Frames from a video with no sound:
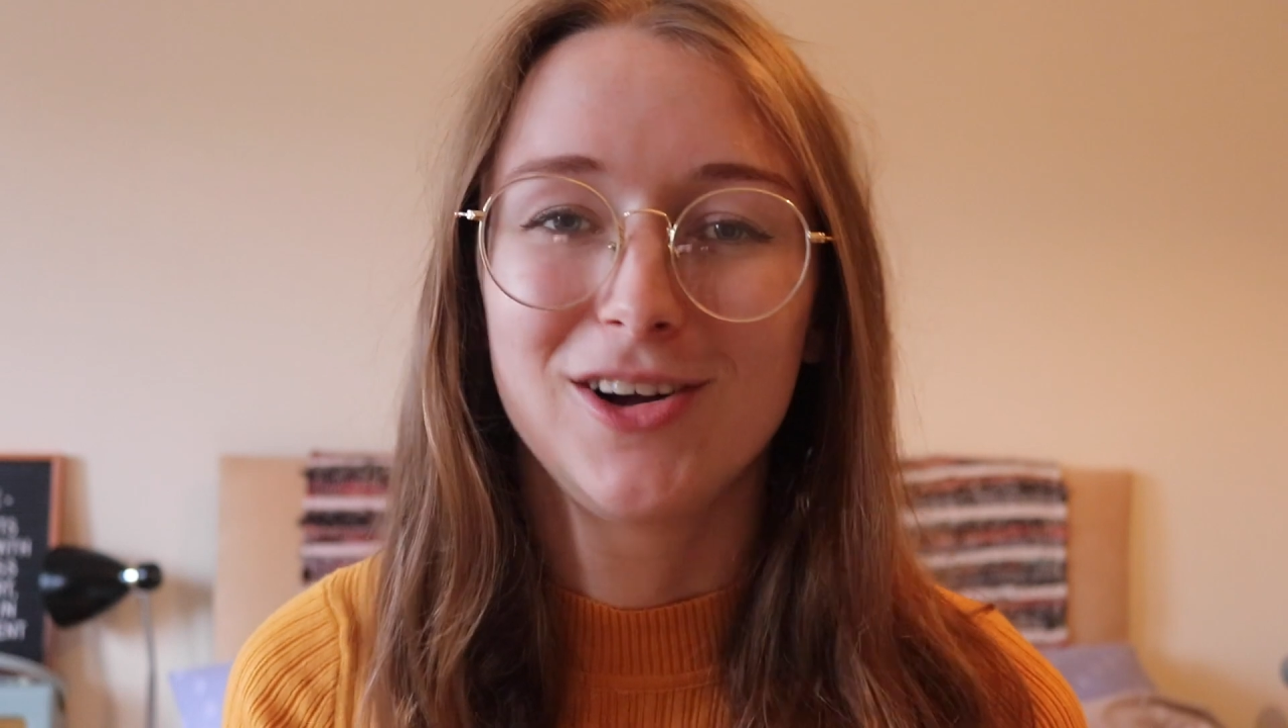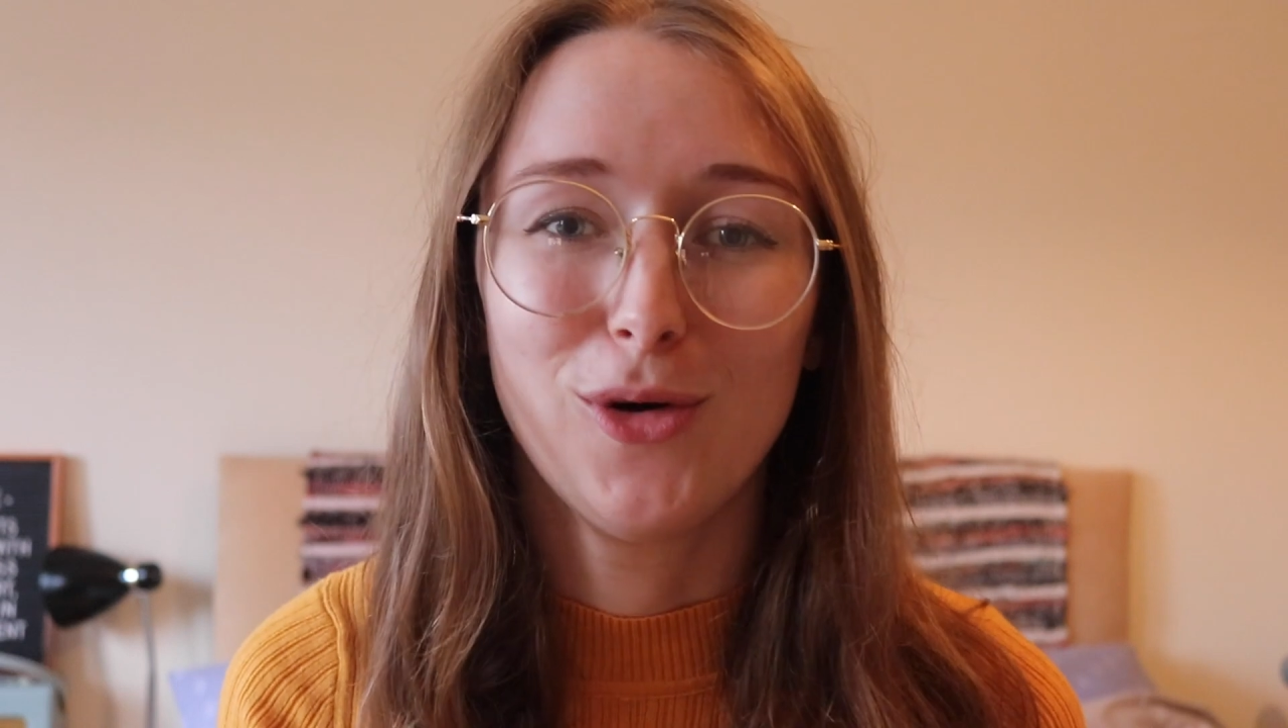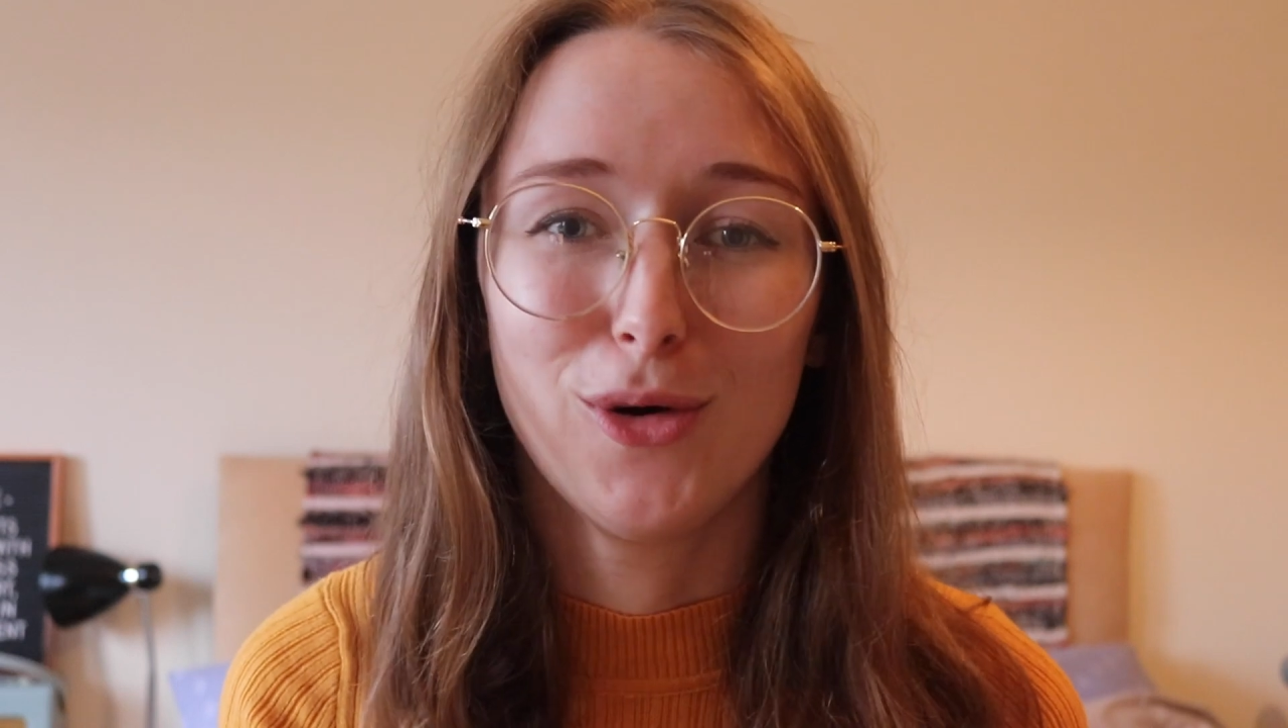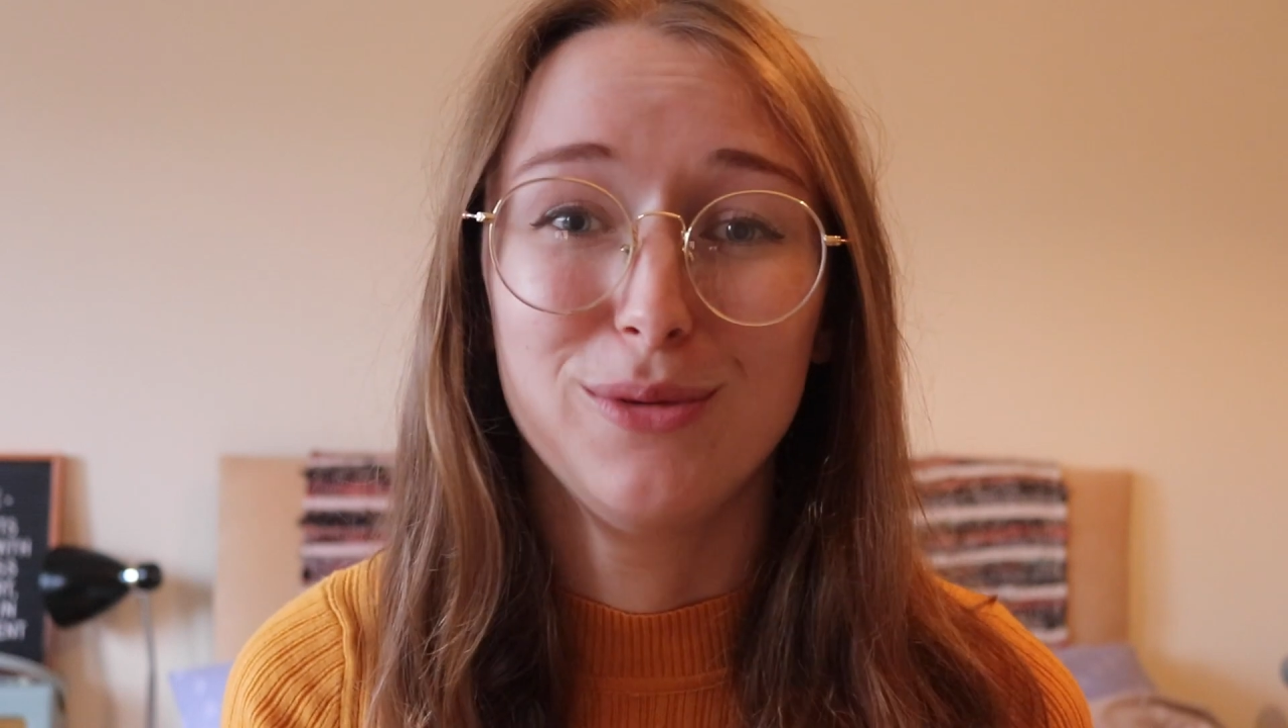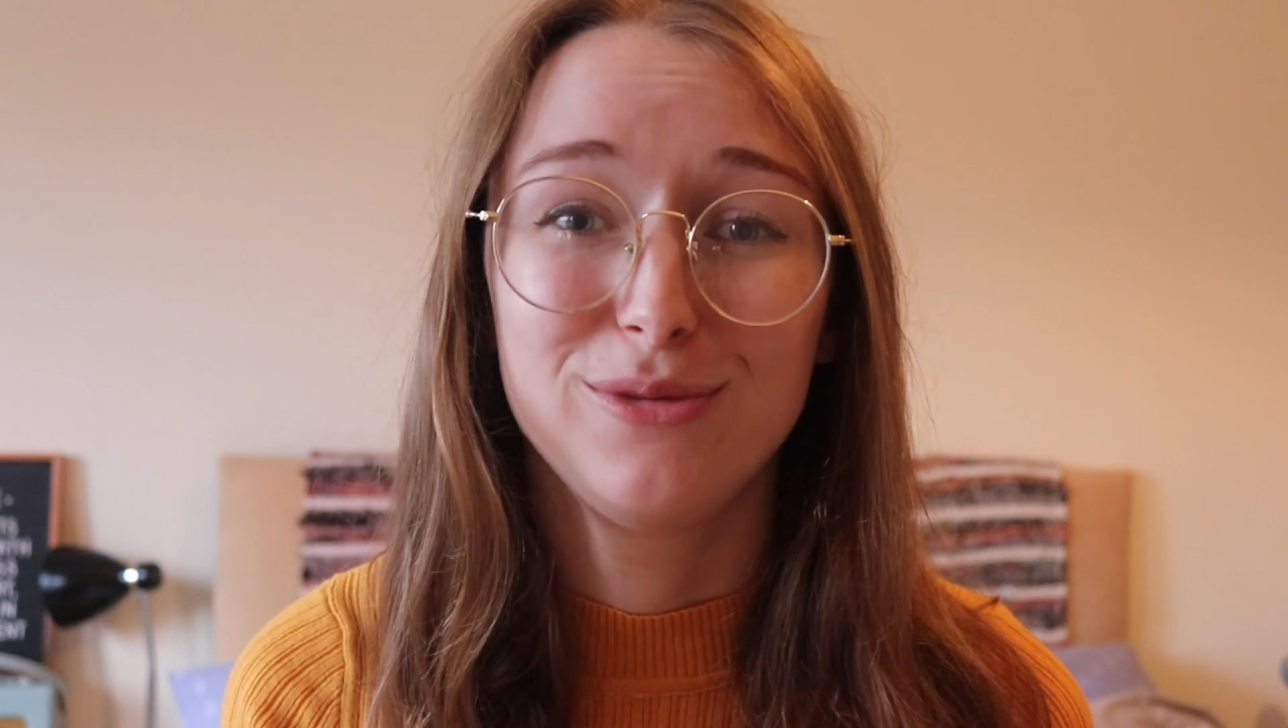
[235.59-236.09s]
caught on